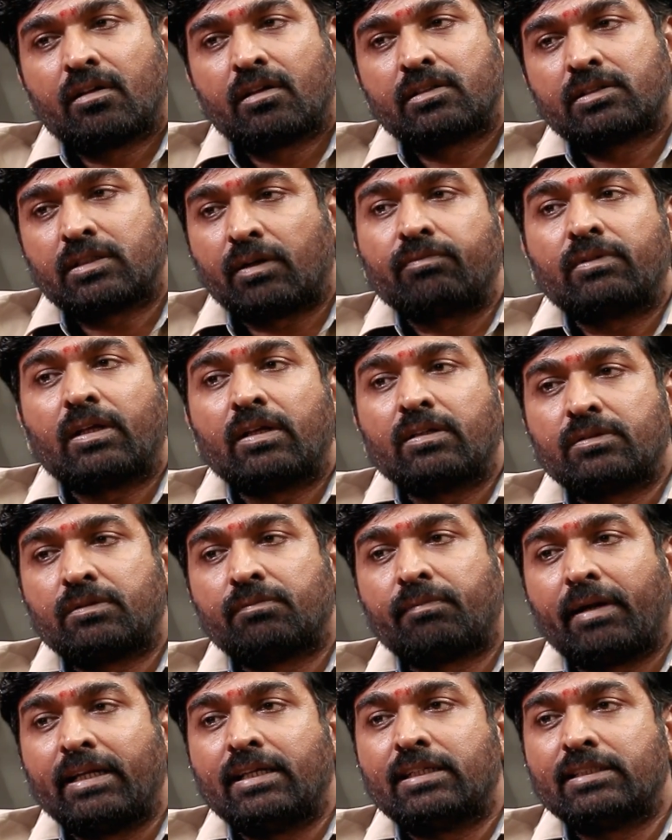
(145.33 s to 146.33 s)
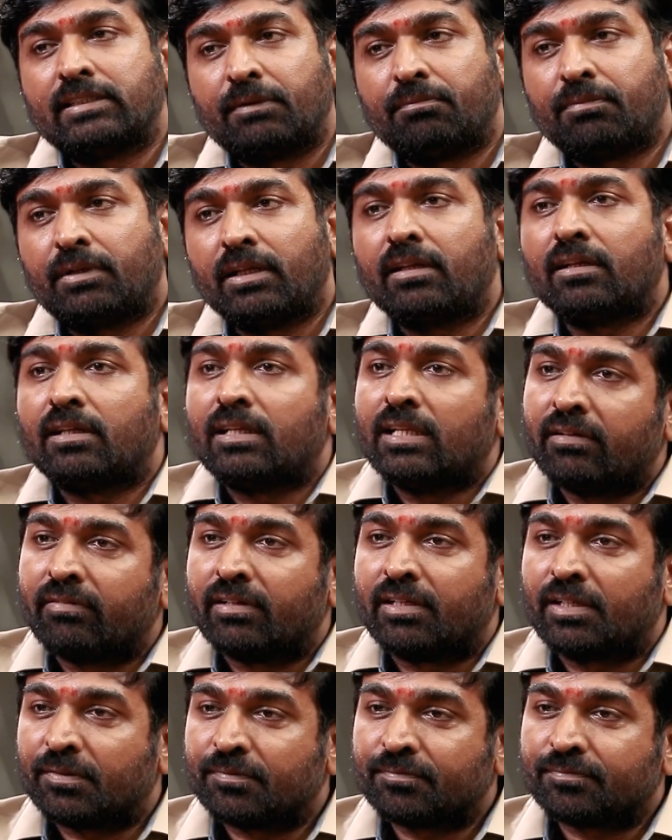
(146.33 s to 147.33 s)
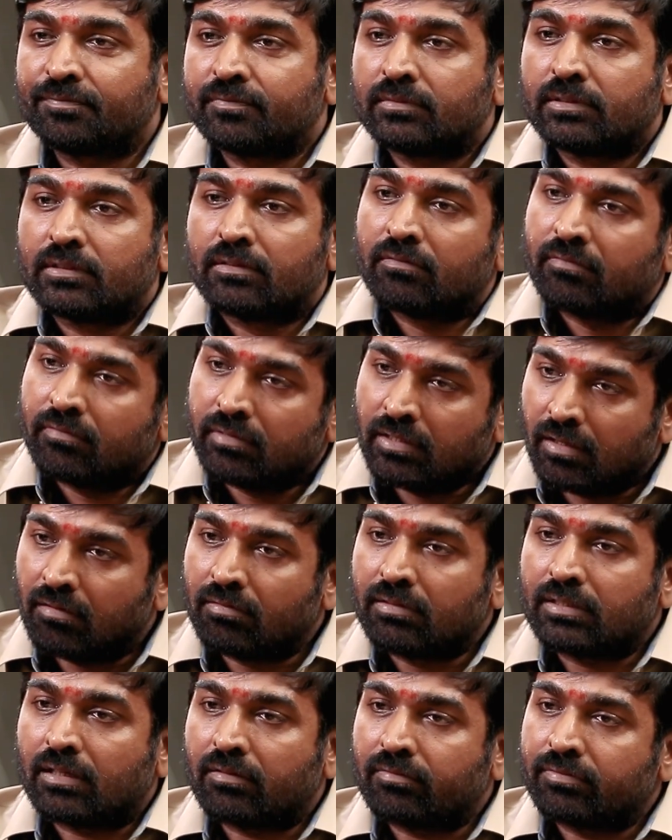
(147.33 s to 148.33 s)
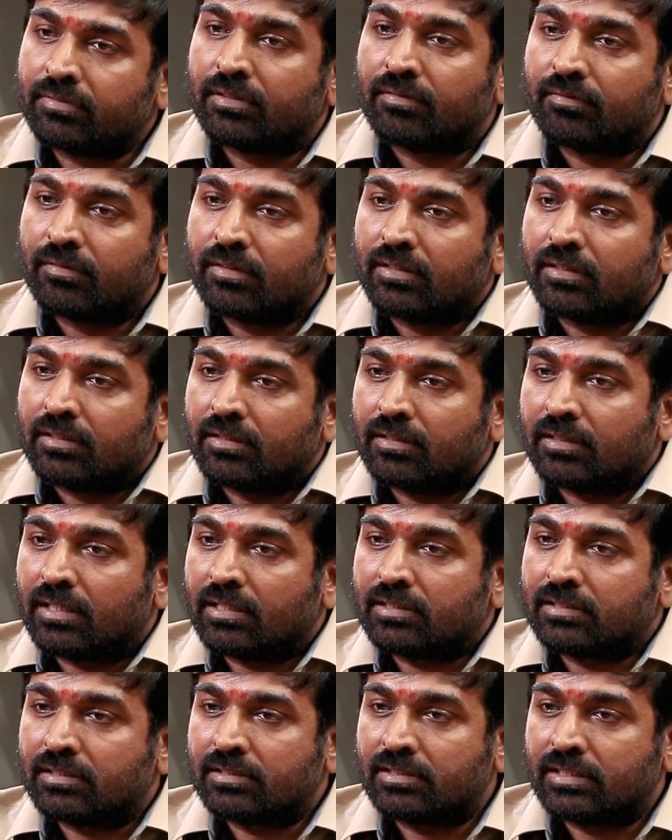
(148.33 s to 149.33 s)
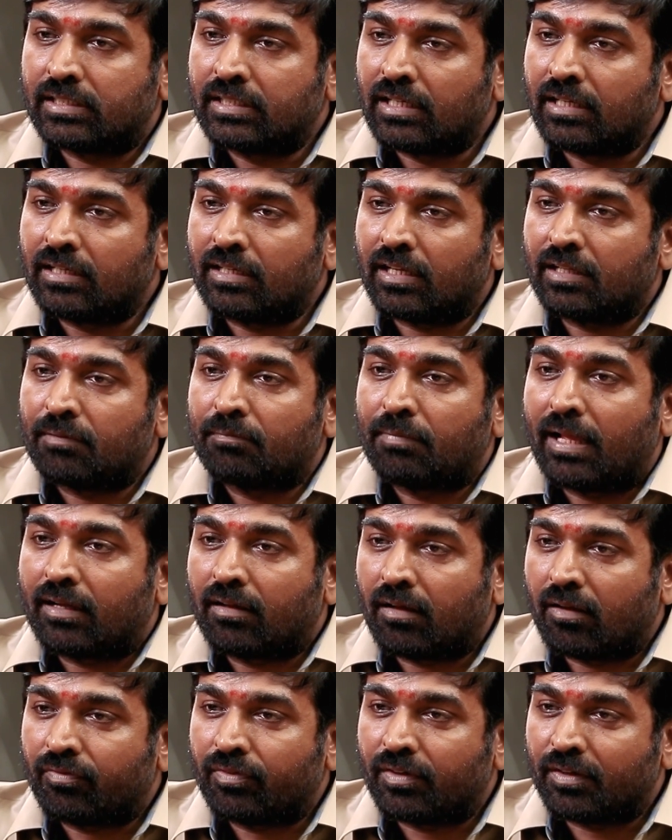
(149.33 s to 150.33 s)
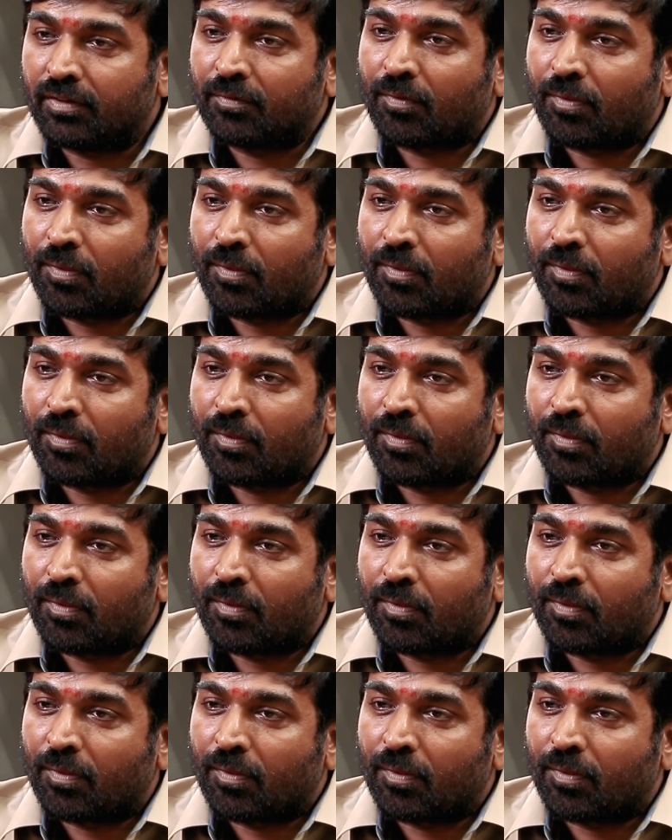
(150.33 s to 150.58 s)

Sometimes the mind is empty, leave it. We always have yes, a cigarette and black coffee.